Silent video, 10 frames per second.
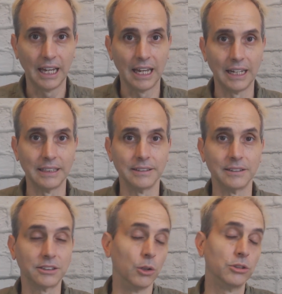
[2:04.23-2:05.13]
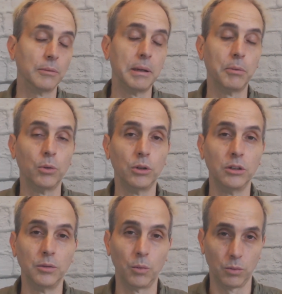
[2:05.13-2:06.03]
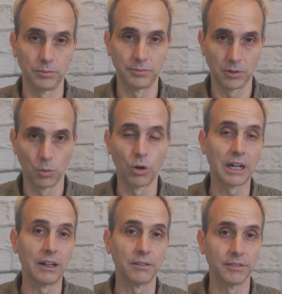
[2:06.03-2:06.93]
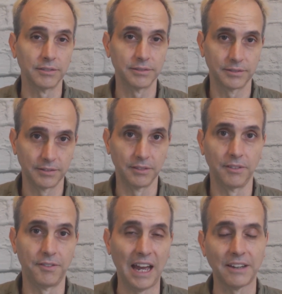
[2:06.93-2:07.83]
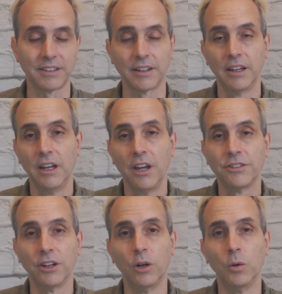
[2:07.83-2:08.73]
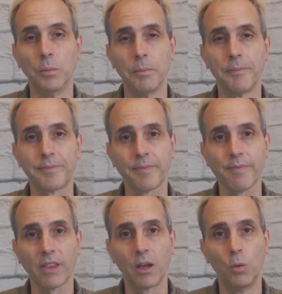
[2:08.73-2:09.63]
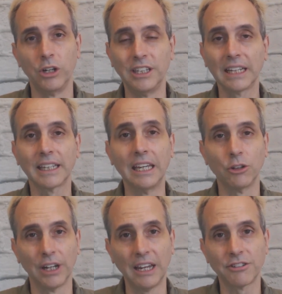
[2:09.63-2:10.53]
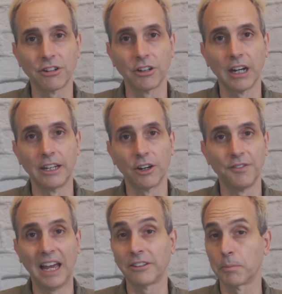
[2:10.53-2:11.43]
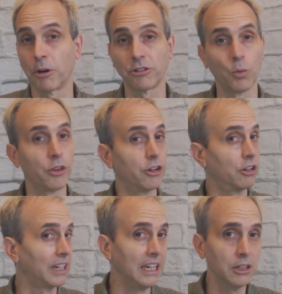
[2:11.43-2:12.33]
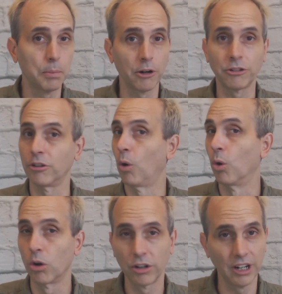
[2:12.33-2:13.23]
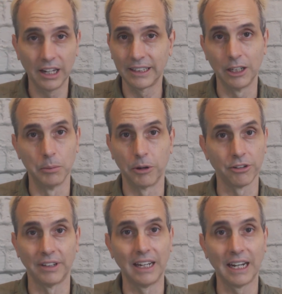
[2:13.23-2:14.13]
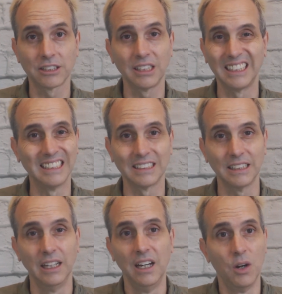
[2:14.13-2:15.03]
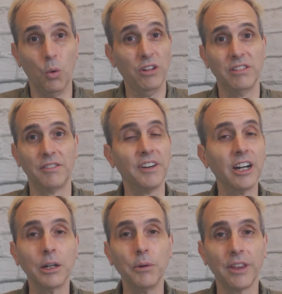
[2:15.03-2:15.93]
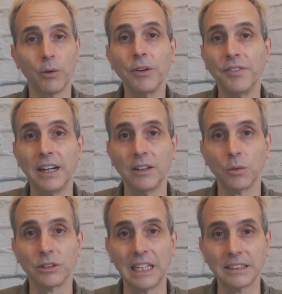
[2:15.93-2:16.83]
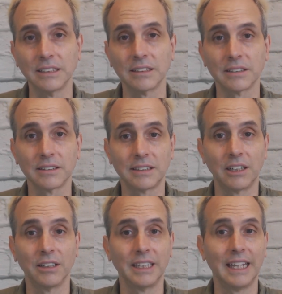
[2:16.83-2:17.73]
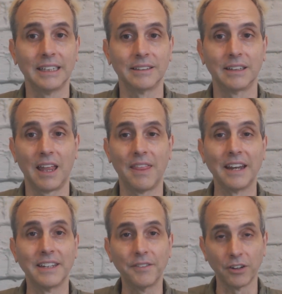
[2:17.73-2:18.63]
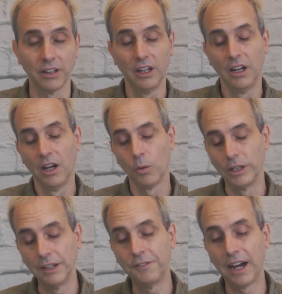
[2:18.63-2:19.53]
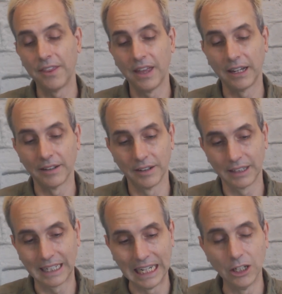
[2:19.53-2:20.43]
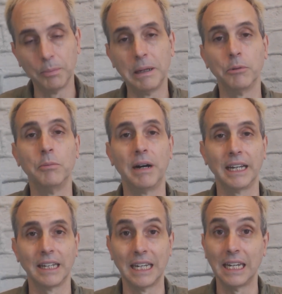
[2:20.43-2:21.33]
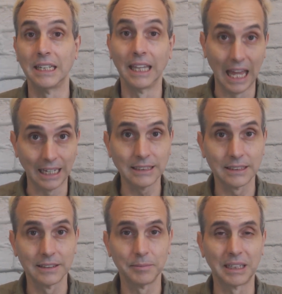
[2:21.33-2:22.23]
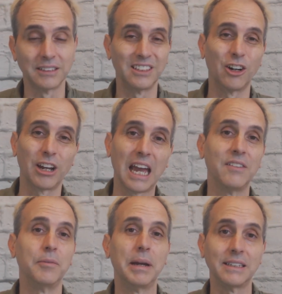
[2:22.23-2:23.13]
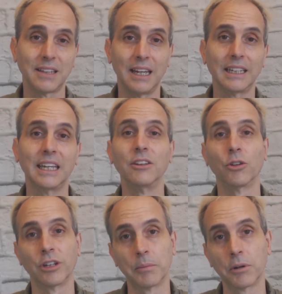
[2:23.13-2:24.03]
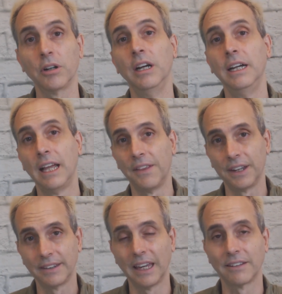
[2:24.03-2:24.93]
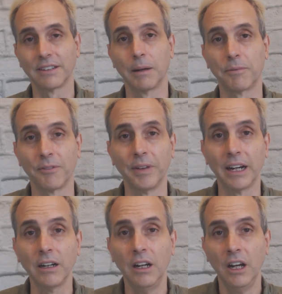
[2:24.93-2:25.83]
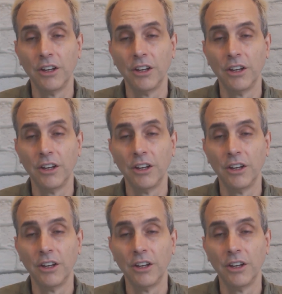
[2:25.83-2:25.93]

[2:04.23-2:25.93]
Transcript: And so some people will work out fasted. So when you take the ketone ester and you're a fasted person, whether you're a keto person or a non-keto person, that actually isn't wasn't a variable that we found was necessarily that that different. We did find that Keto people might need less because they already have a baseline ketone number and then takes it up from there.